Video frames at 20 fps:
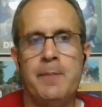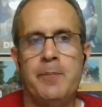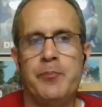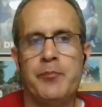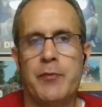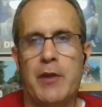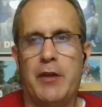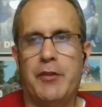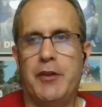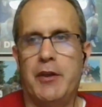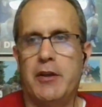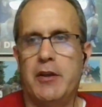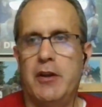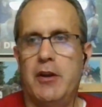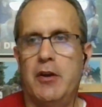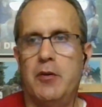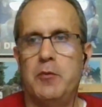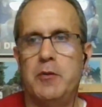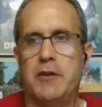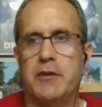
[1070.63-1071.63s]
Yeah. I think, you
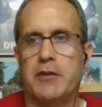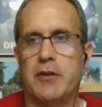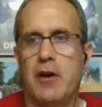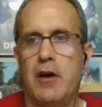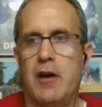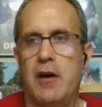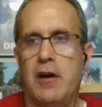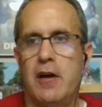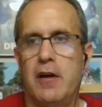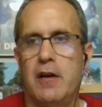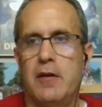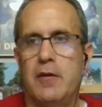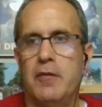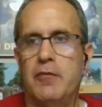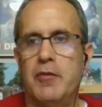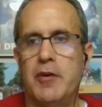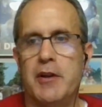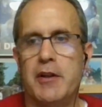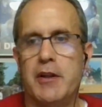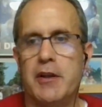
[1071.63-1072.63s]
know, we saw a
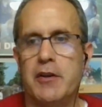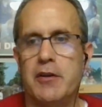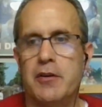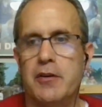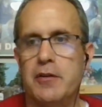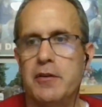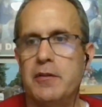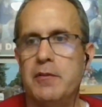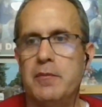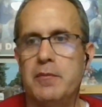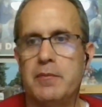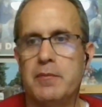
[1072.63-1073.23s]
really good,